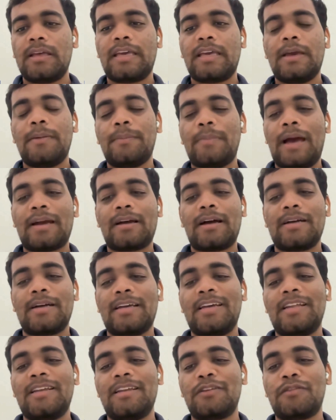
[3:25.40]
came back
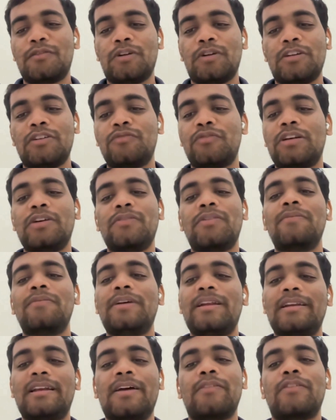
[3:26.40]
again in 2021
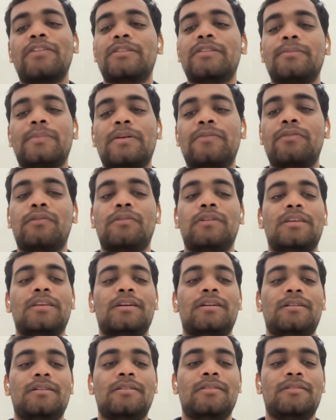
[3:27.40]
when I was in my fourth
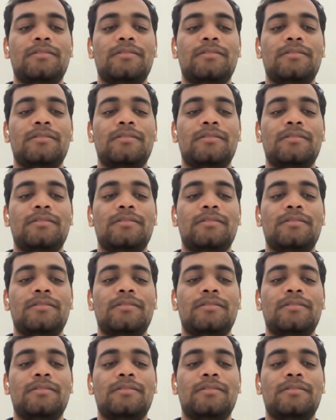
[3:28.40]
year.